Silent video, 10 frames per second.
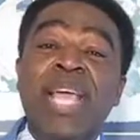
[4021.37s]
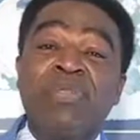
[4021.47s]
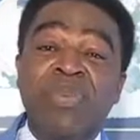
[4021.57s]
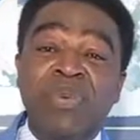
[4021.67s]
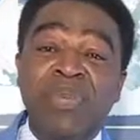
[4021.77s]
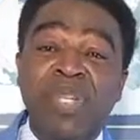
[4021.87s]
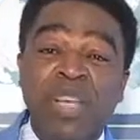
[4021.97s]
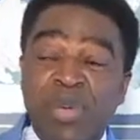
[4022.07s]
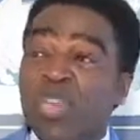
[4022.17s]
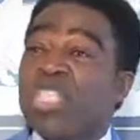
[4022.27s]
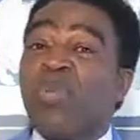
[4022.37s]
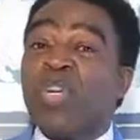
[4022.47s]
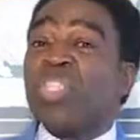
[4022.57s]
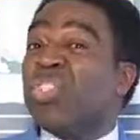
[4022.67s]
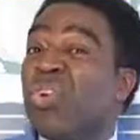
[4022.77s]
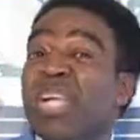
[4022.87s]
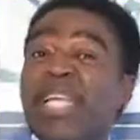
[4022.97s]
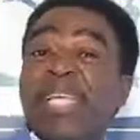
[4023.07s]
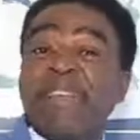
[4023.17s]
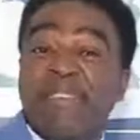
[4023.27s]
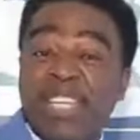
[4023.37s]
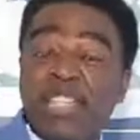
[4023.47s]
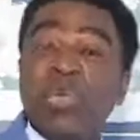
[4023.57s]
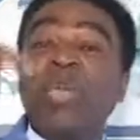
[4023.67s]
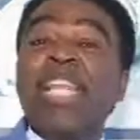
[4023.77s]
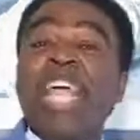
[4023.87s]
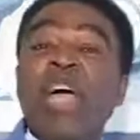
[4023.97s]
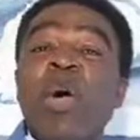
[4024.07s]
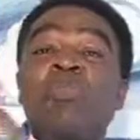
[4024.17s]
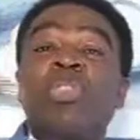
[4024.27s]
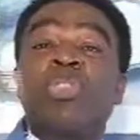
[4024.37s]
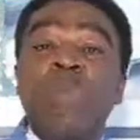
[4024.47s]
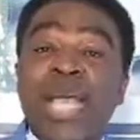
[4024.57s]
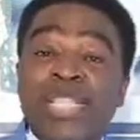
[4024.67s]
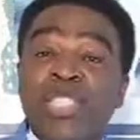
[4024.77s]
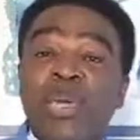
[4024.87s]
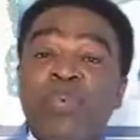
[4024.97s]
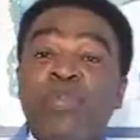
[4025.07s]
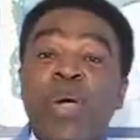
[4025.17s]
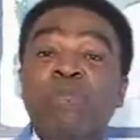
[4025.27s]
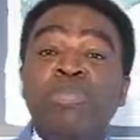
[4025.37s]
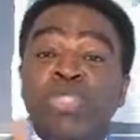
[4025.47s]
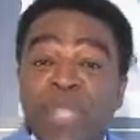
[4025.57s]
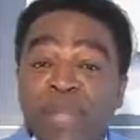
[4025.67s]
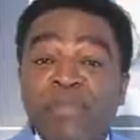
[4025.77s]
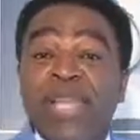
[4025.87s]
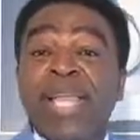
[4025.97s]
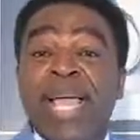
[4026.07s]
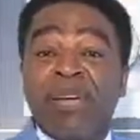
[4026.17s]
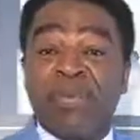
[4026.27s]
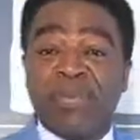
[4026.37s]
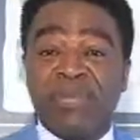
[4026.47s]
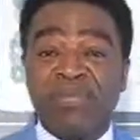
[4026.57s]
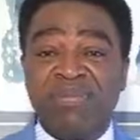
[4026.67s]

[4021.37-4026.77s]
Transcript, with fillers: heaven because he was not giving to lay up treasure for himself in heaven.